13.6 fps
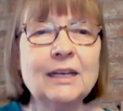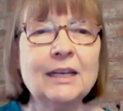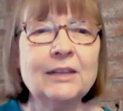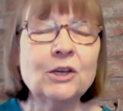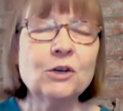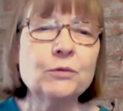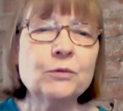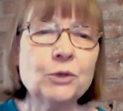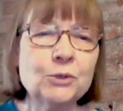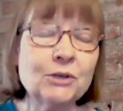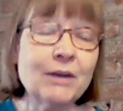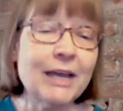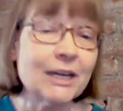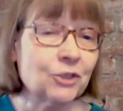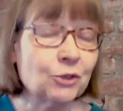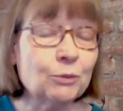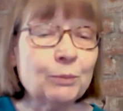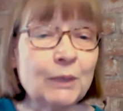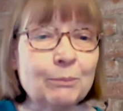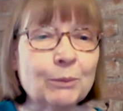And those are actual
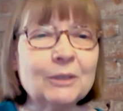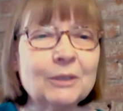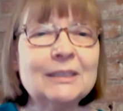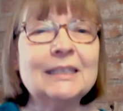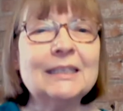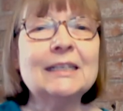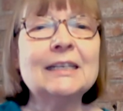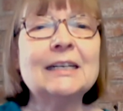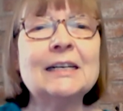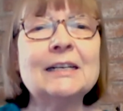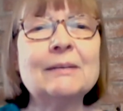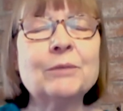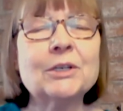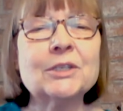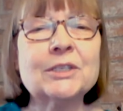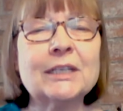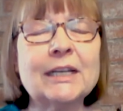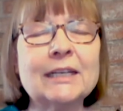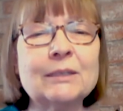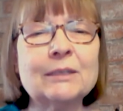people. Um, they're
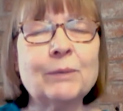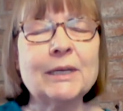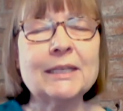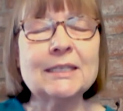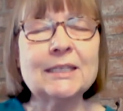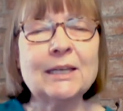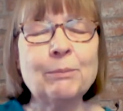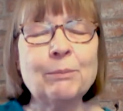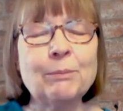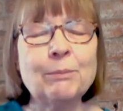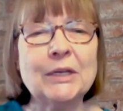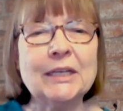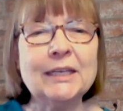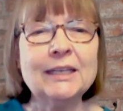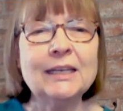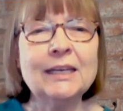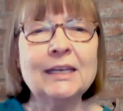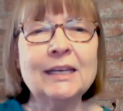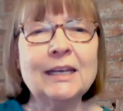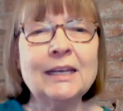selected by the state party,
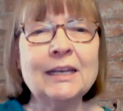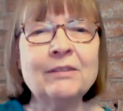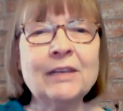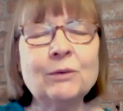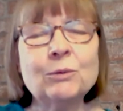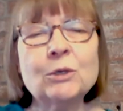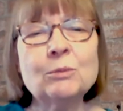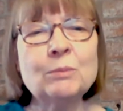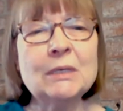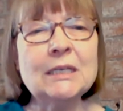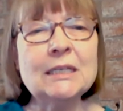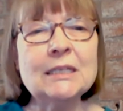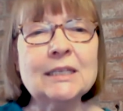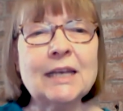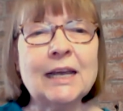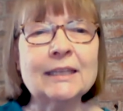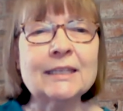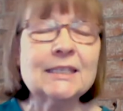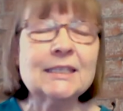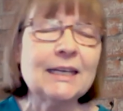and they will meet
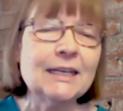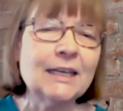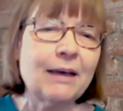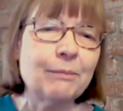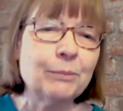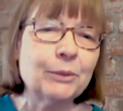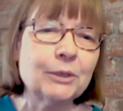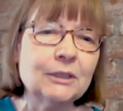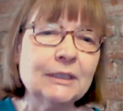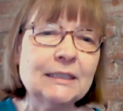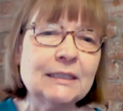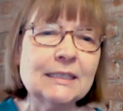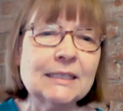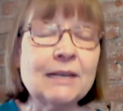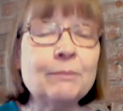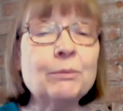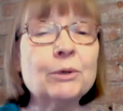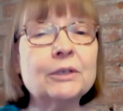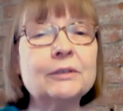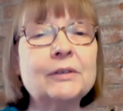at the state capitol in
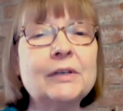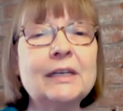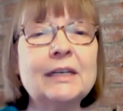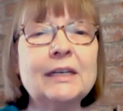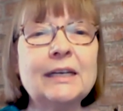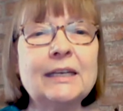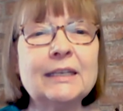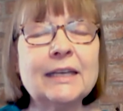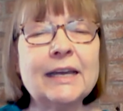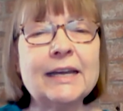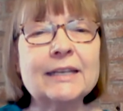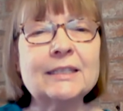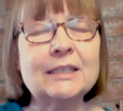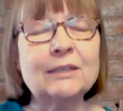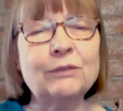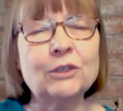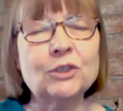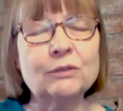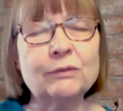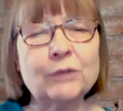December and cast the
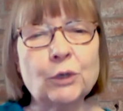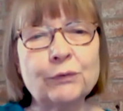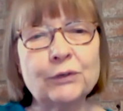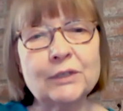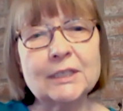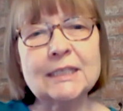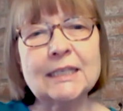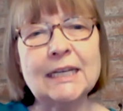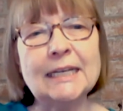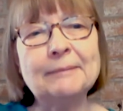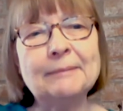official vote for the state.